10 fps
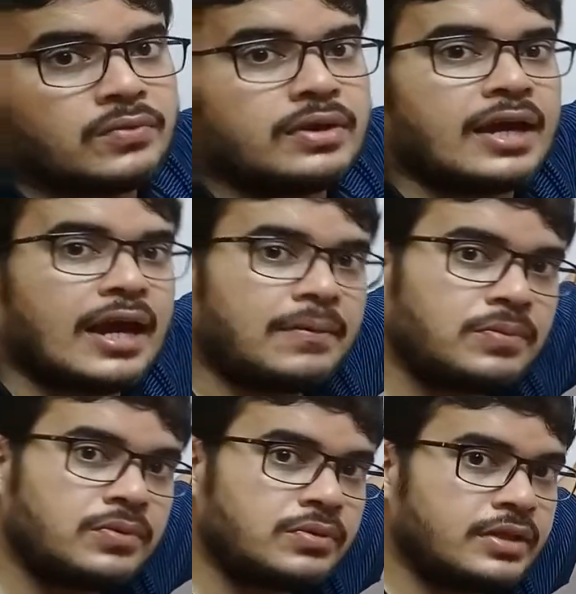we
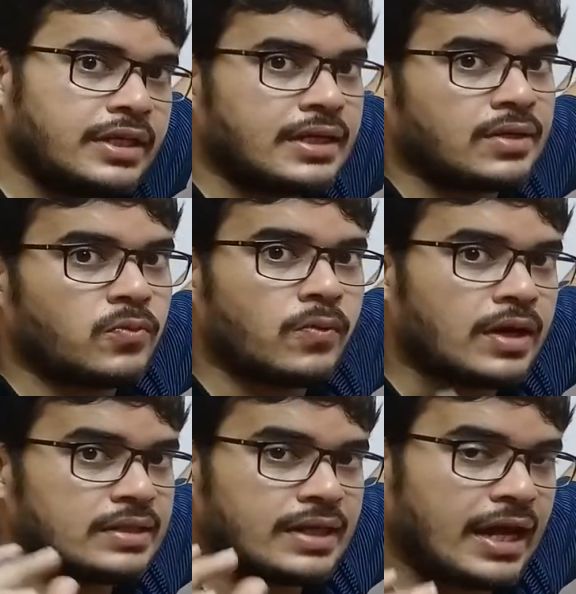have to take
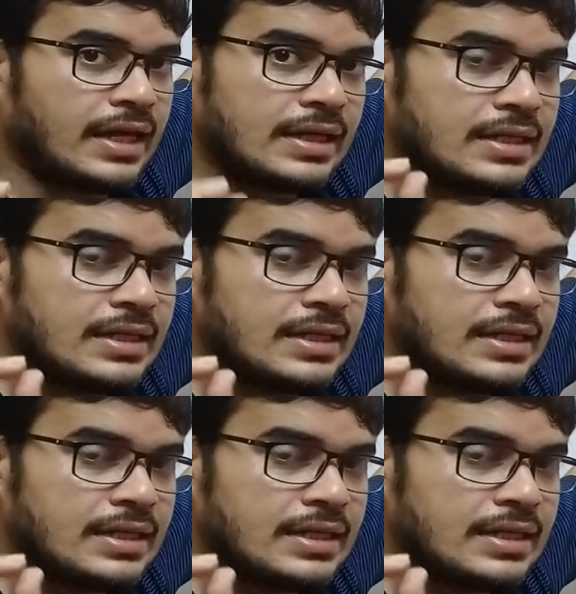at